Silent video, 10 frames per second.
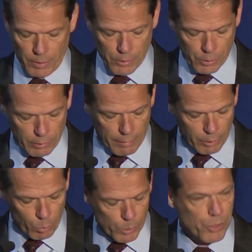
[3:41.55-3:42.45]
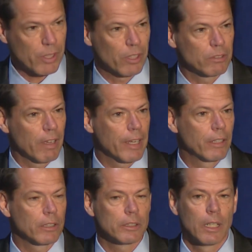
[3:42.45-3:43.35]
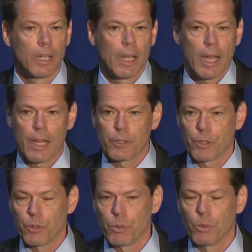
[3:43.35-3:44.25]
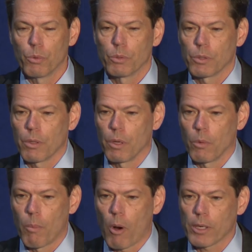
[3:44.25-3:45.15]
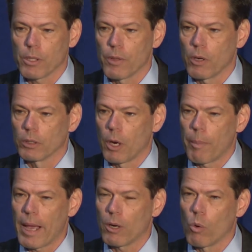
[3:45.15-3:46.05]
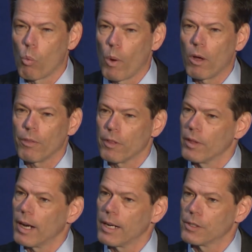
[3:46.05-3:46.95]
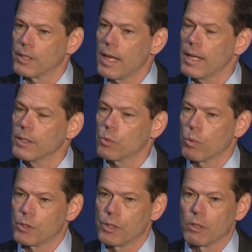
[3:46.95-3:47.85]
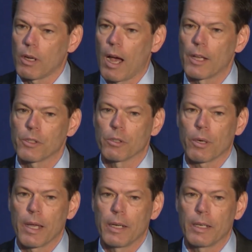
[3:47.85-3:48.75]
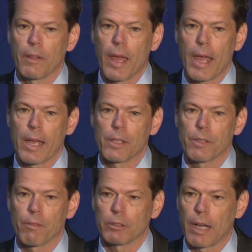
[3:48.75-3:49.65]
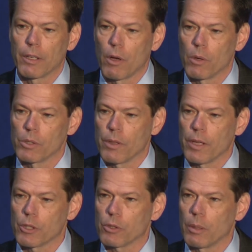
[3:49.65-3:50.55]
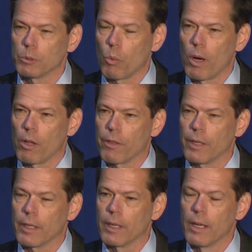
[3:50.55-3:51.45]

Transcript: Slavery was still legal. And to the remarks on the earlier panel, wealth in the United States was still concentrated in the hands of the landowners and the extremely wealthy.